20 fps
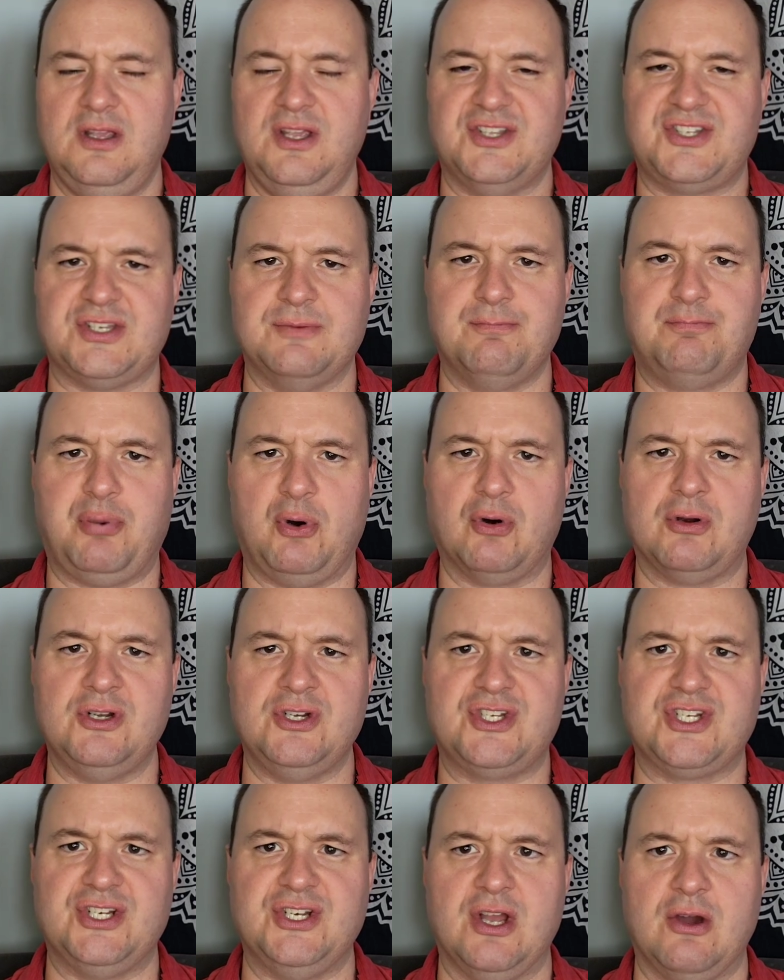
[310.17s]
It's
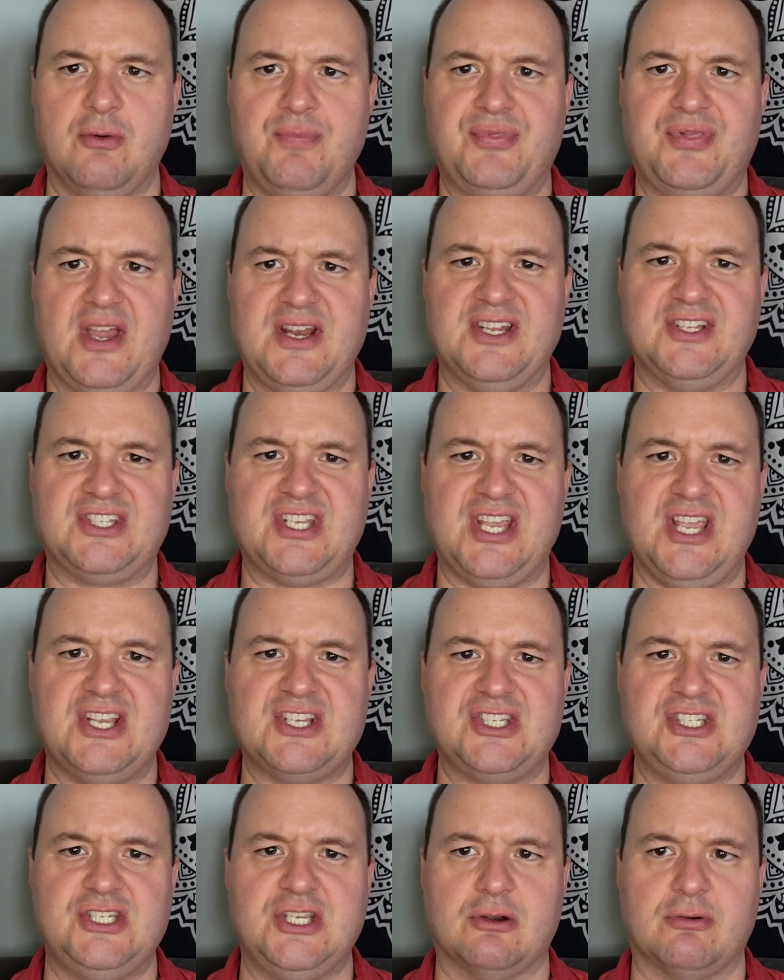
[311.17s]
important to note that it
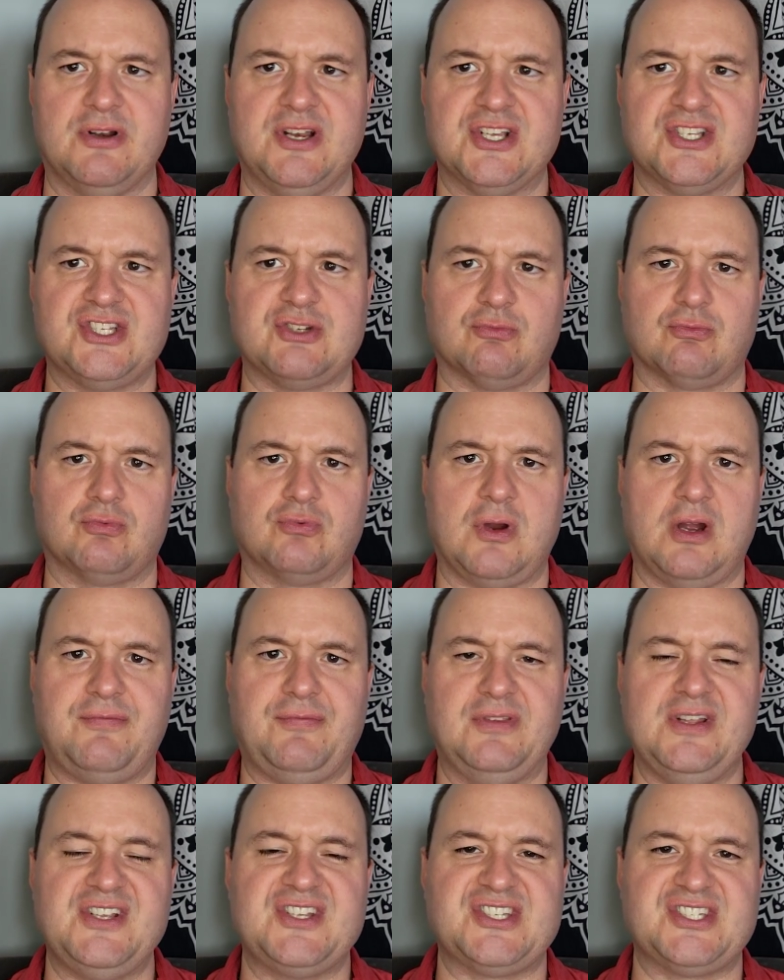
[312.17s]
takes Uranus
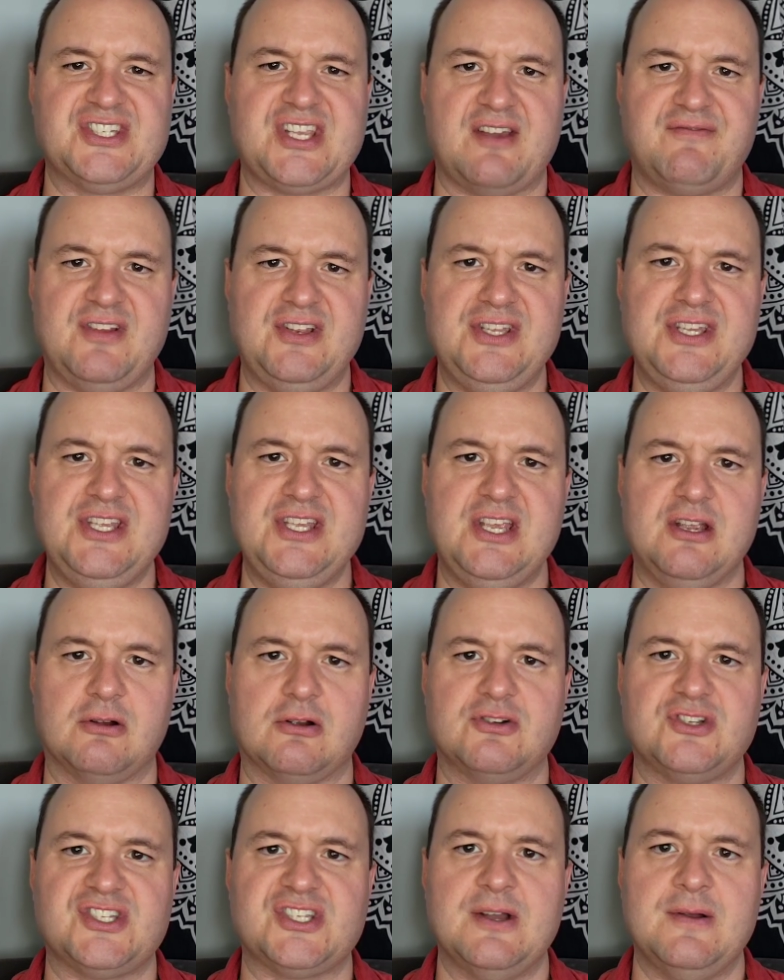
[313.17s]
roughly seven
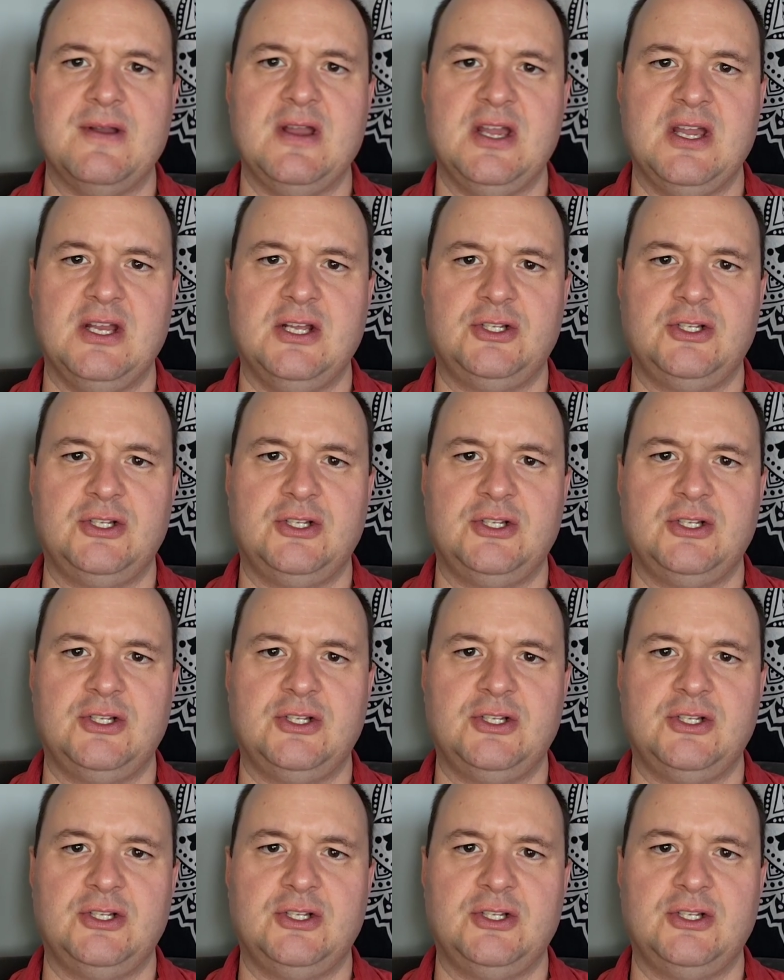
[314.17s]
years